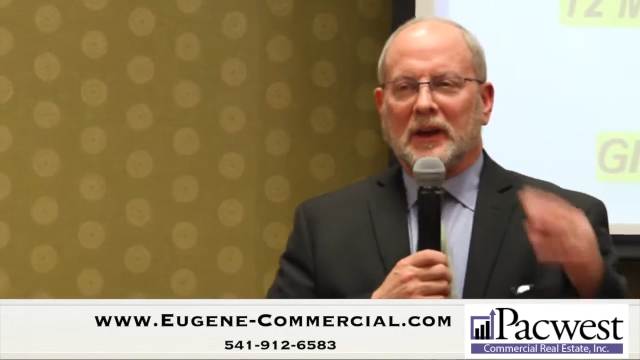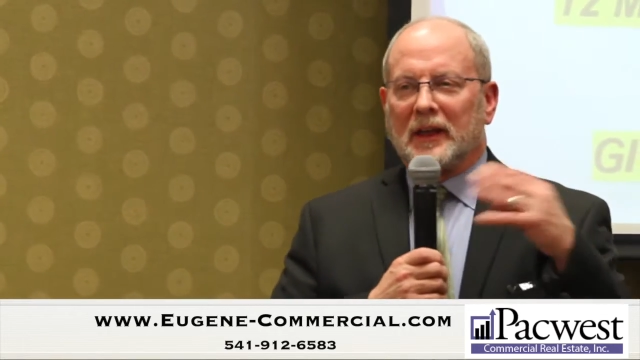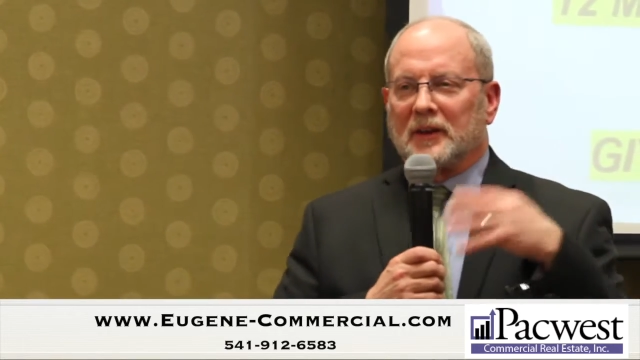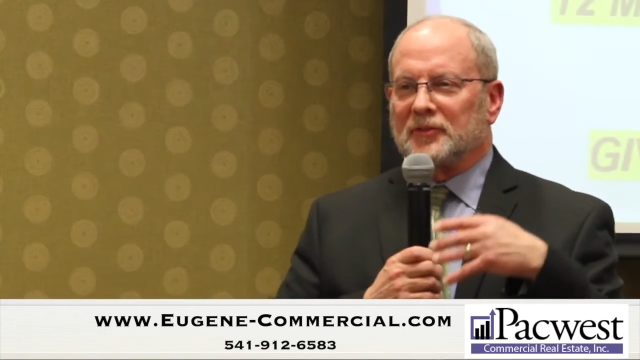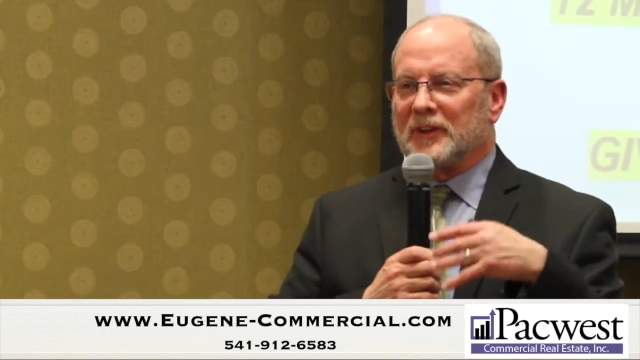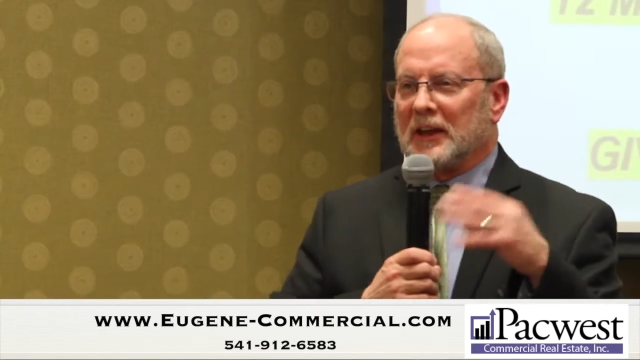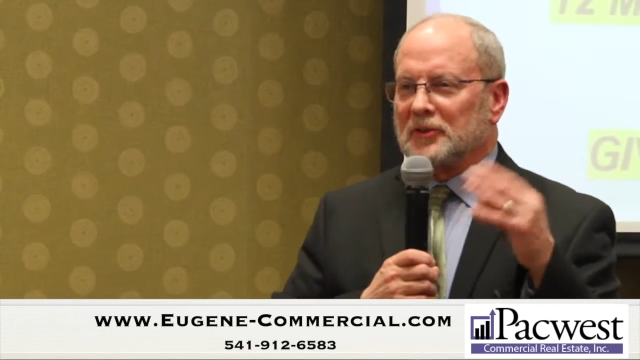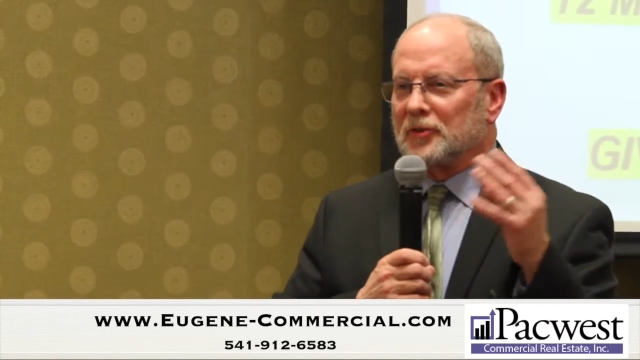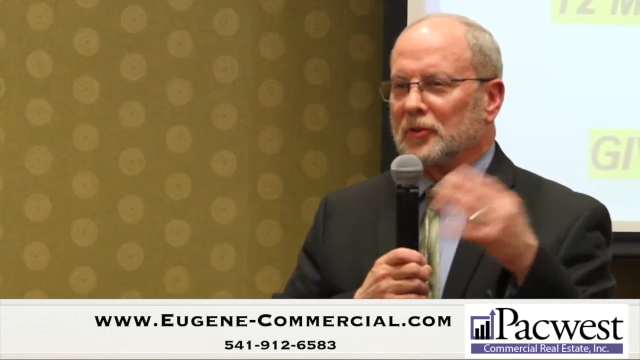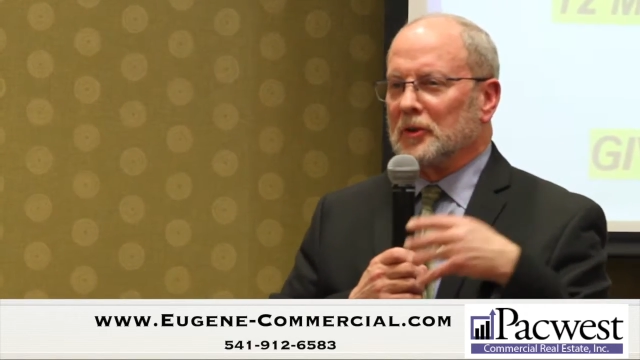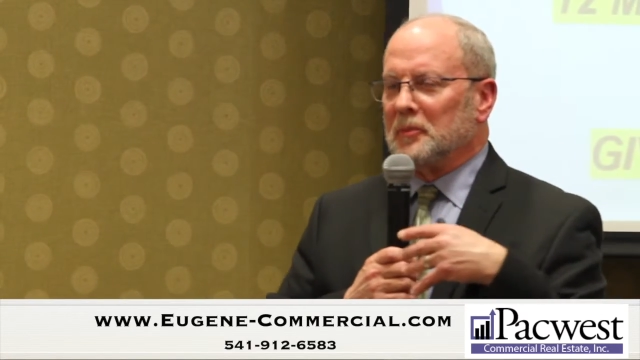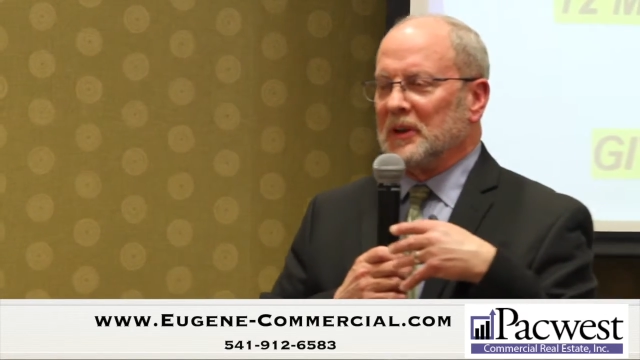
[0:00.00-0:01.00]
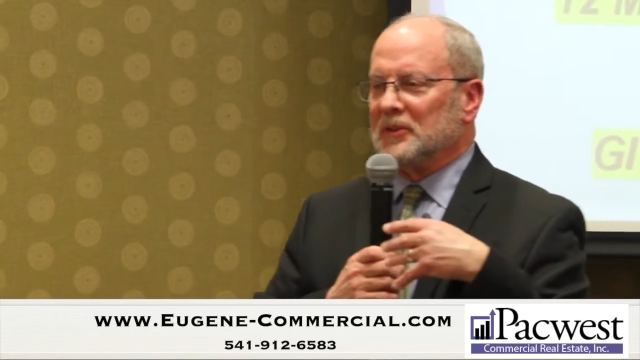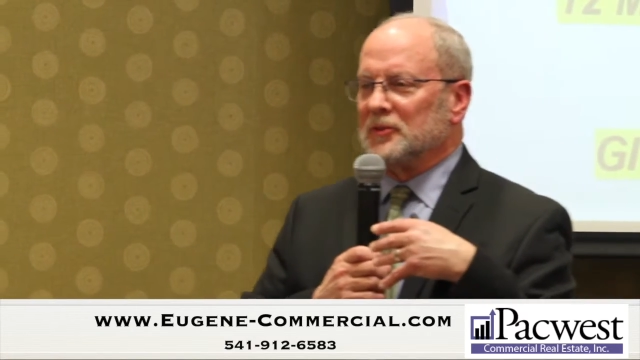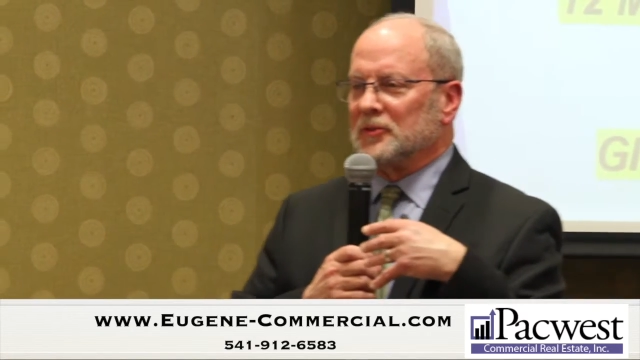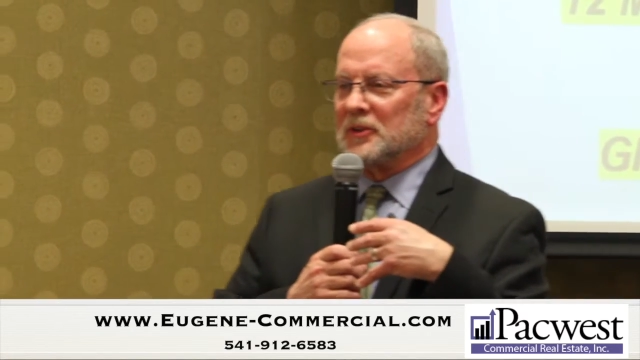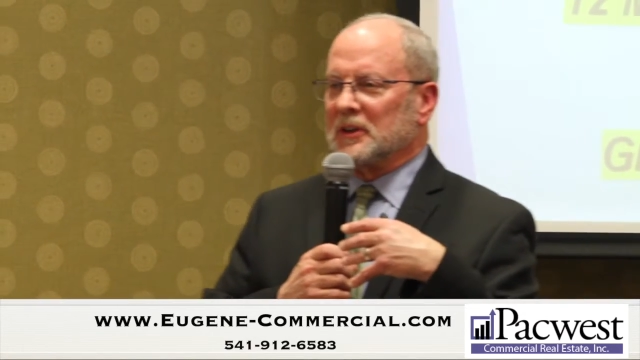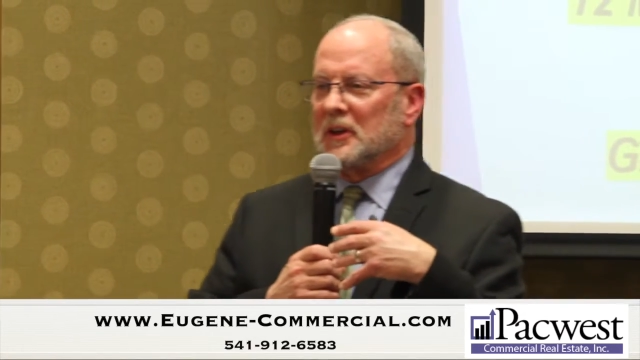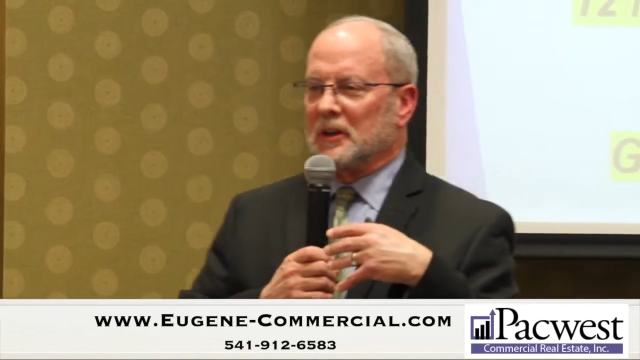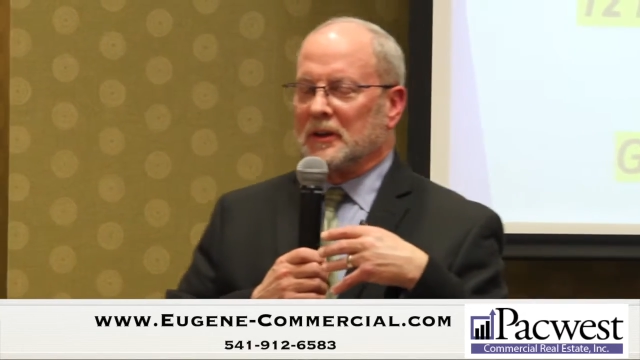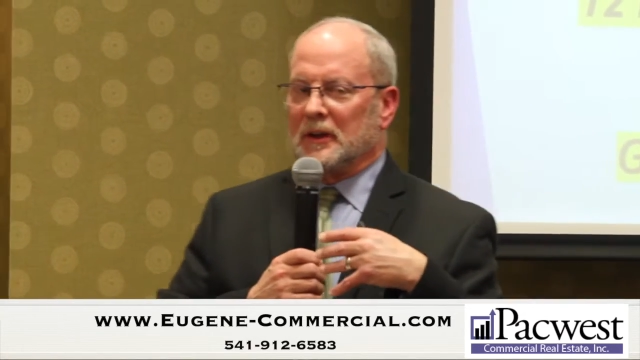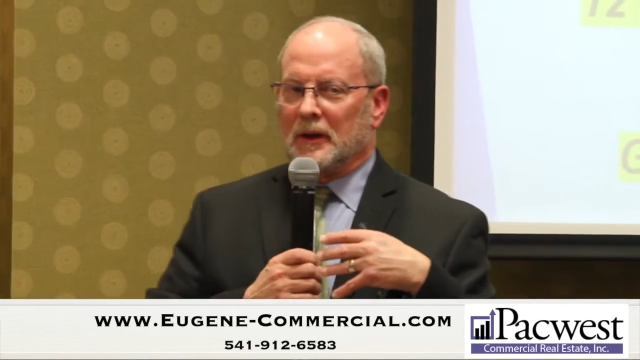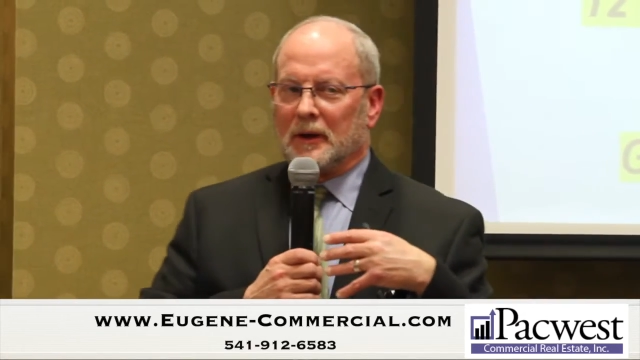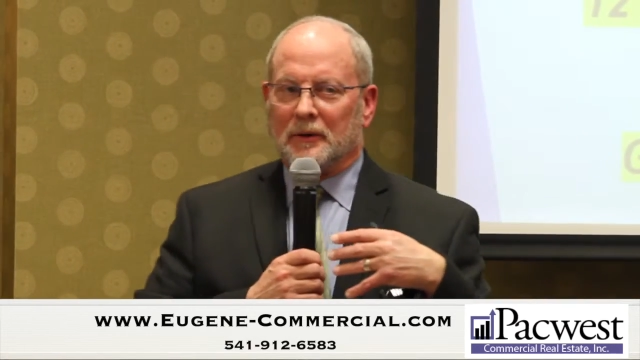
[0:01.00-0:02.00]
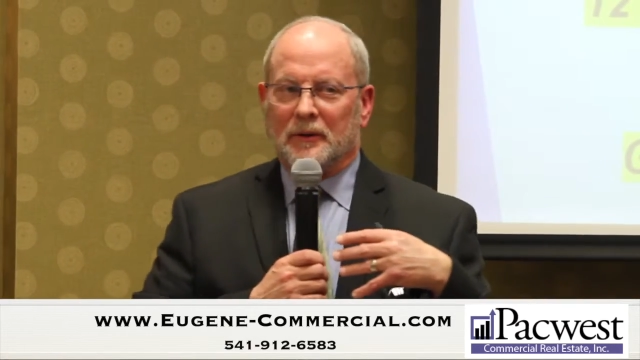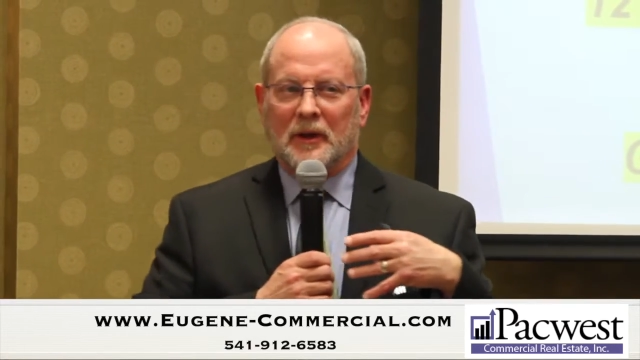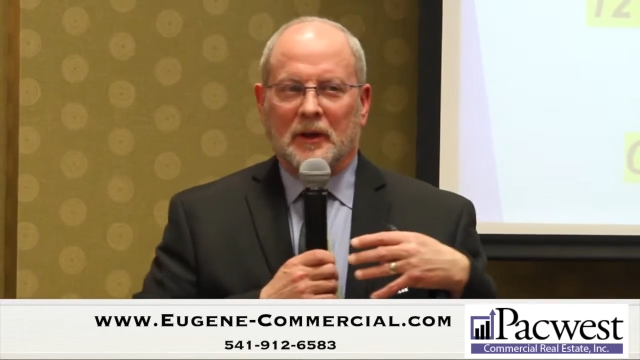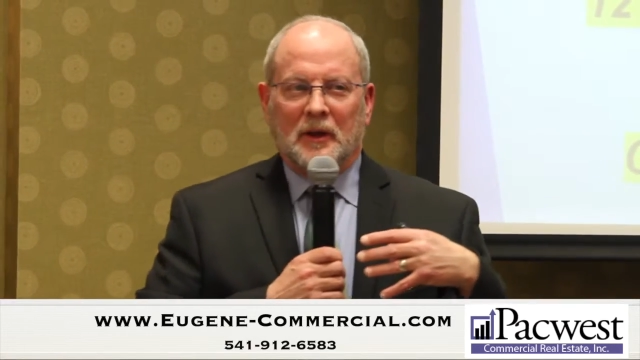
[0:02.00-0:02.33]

I had a statutory basis to kick you out.